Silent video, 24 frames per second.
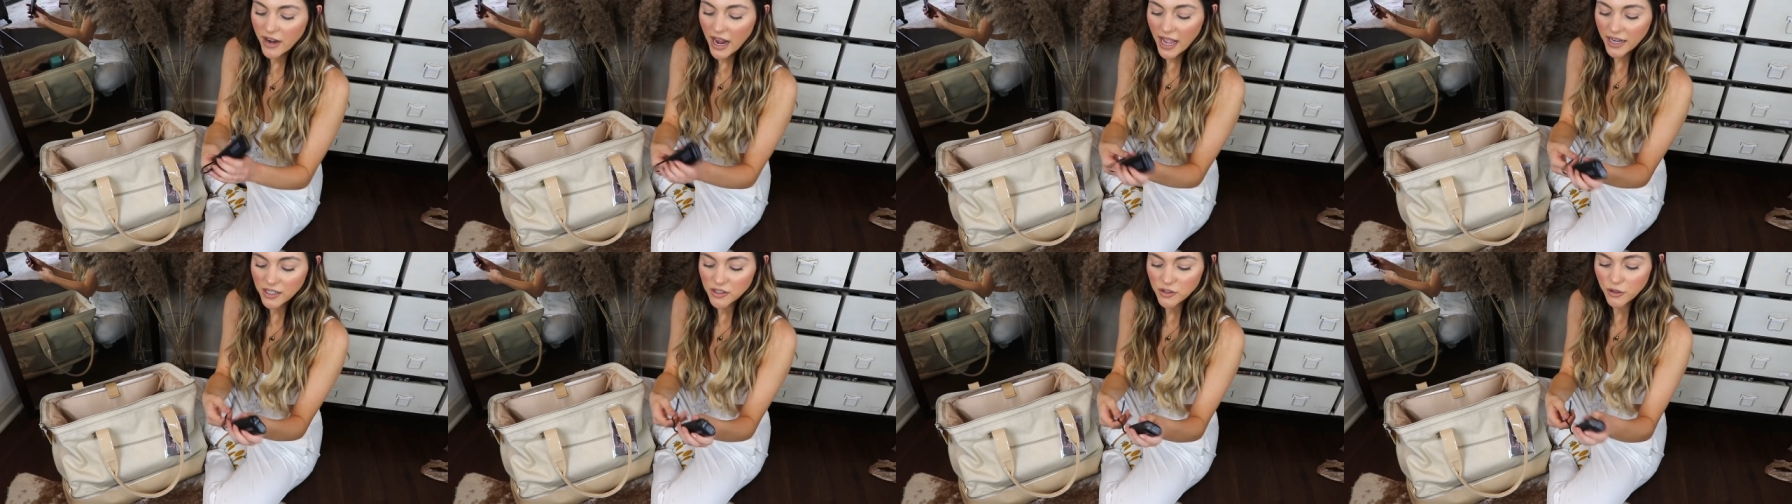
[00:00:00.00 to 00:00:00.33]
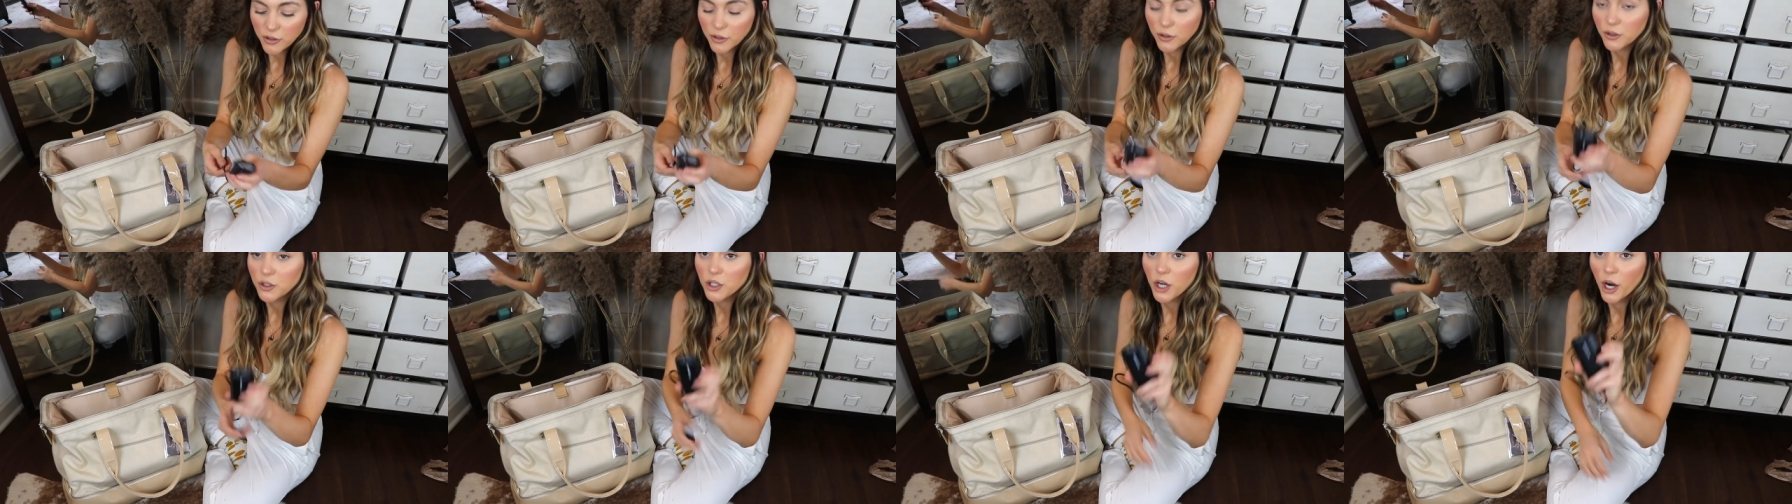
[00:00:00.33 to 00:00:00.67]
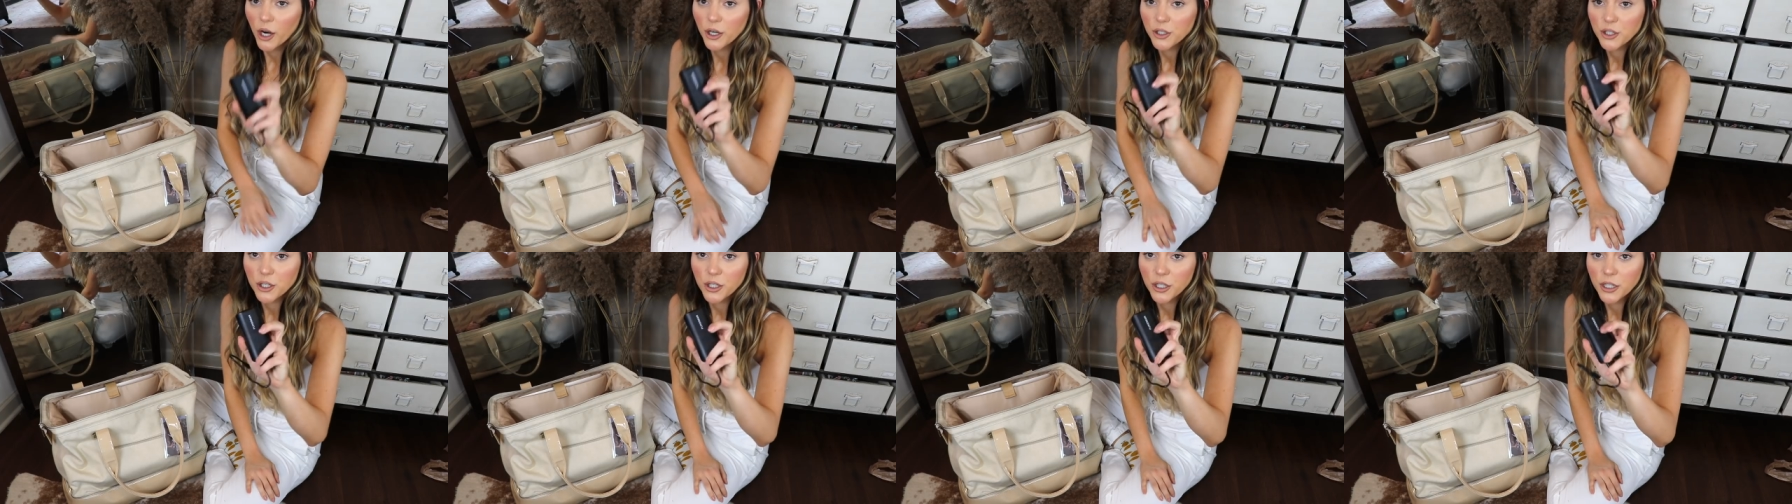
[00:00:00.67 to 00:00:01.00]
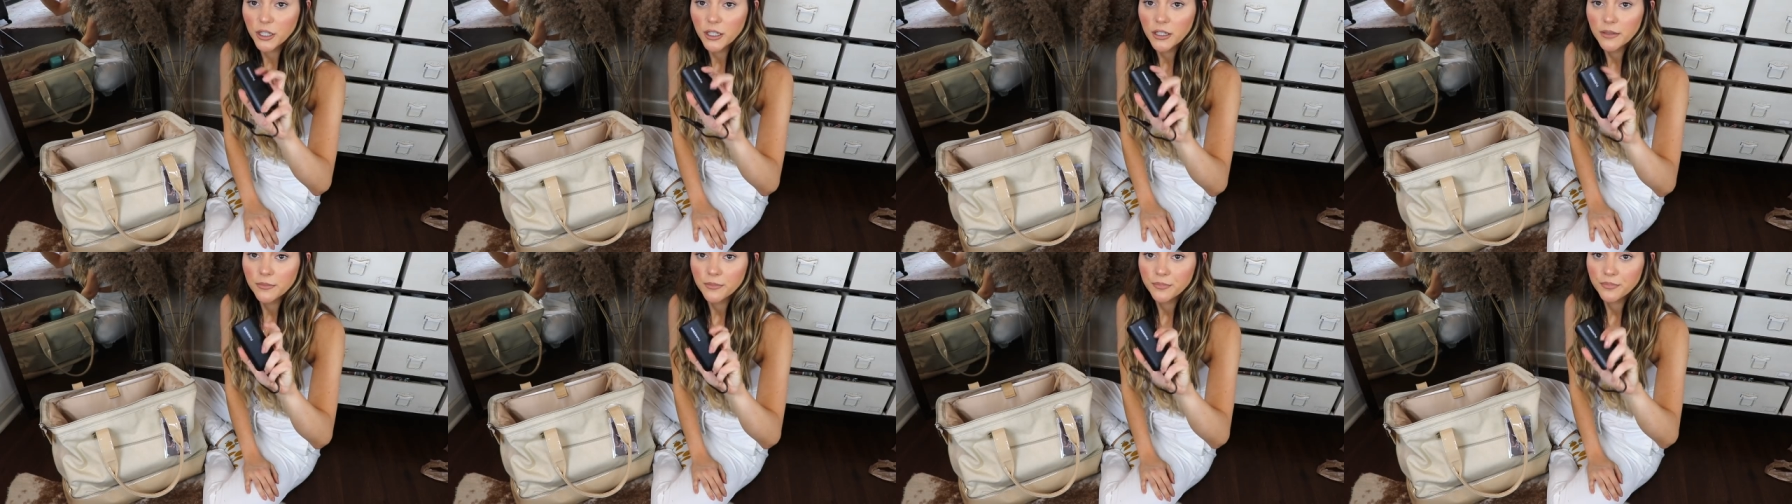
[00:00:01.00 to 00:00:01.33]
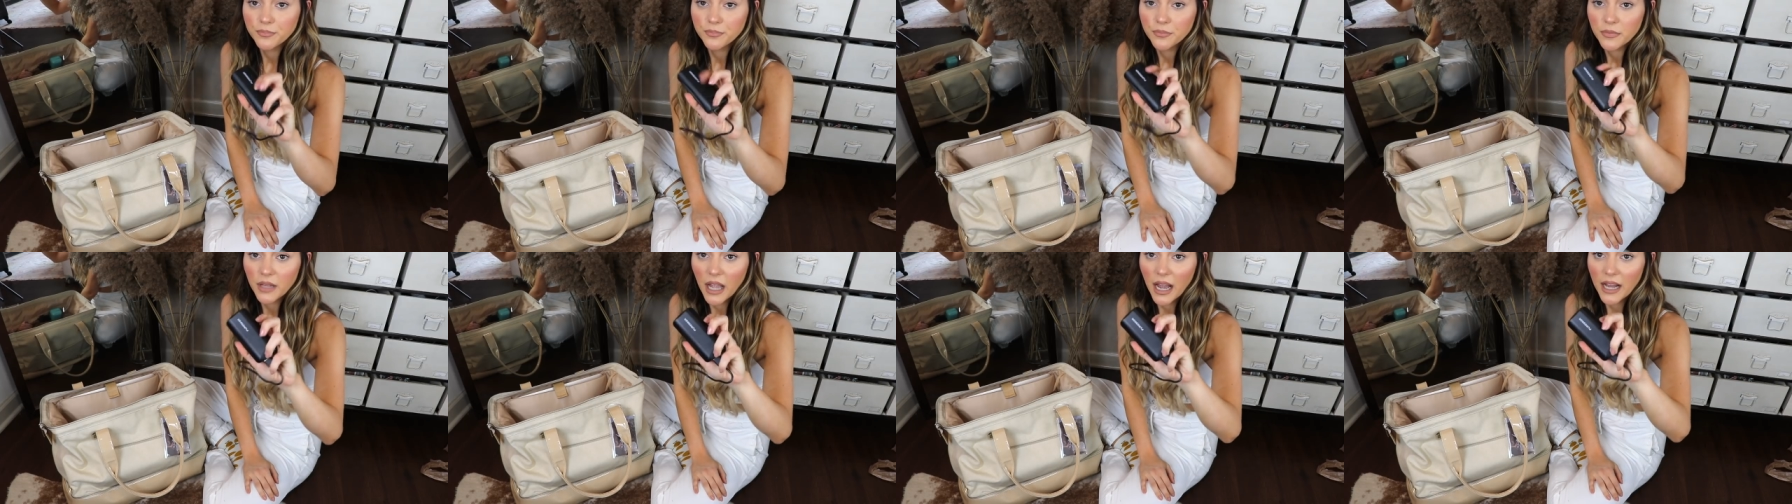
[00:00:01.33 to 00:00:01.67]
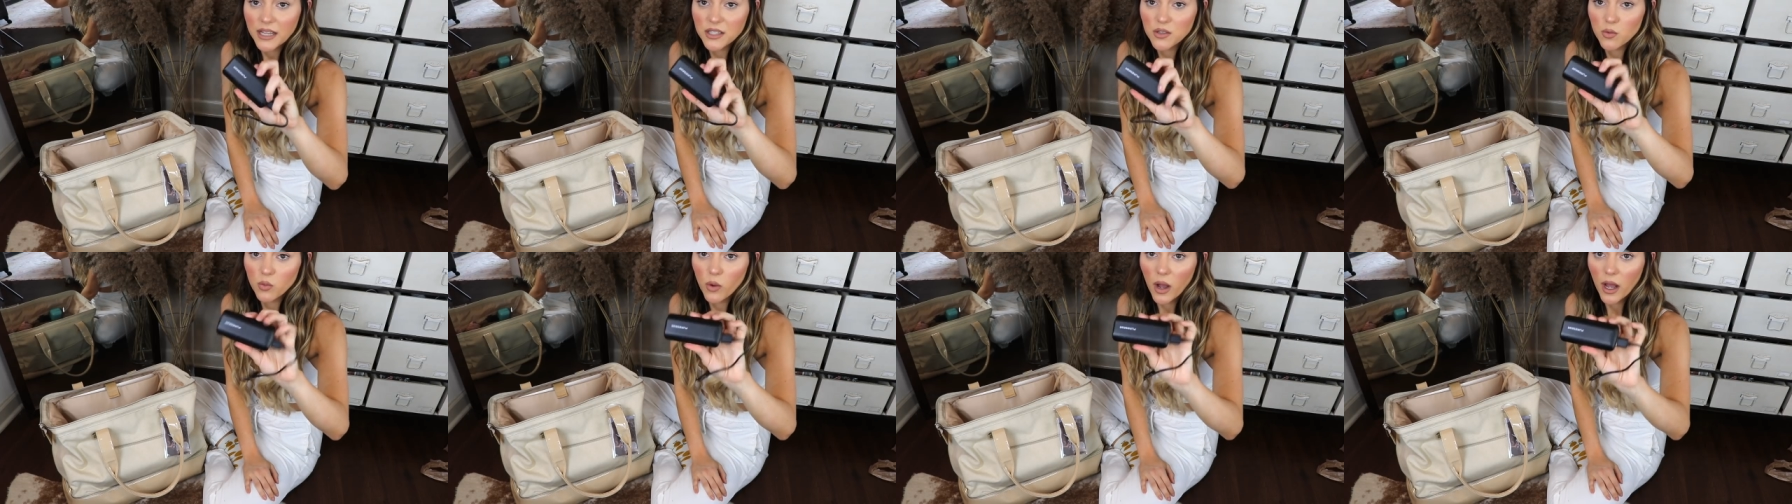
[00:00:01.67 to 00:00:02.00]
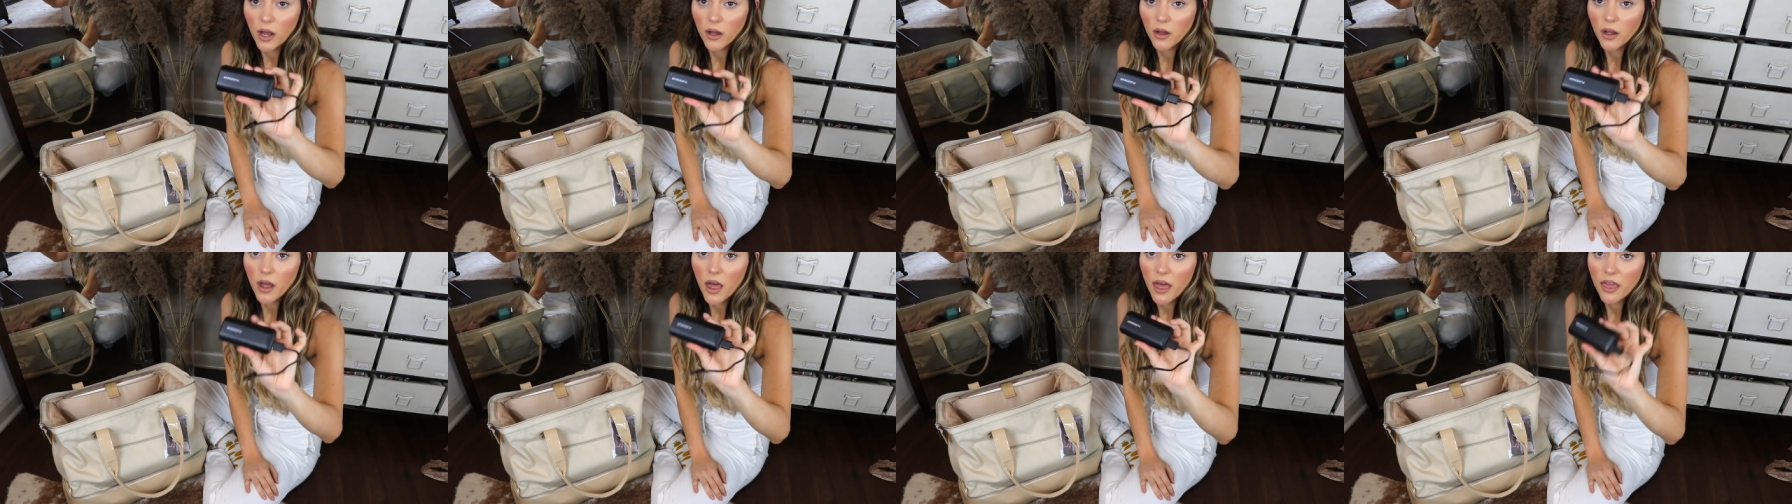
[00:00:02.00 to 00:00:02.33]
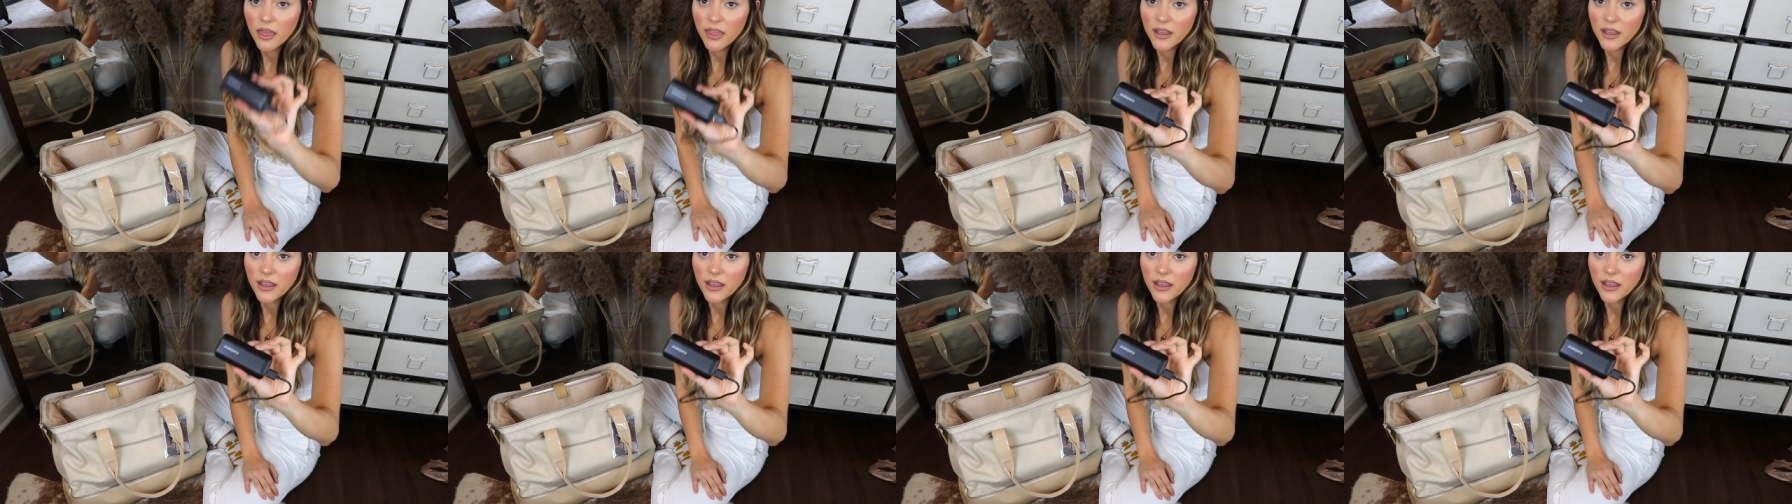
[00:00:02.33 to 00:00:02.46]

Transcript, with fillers: an external charger as well.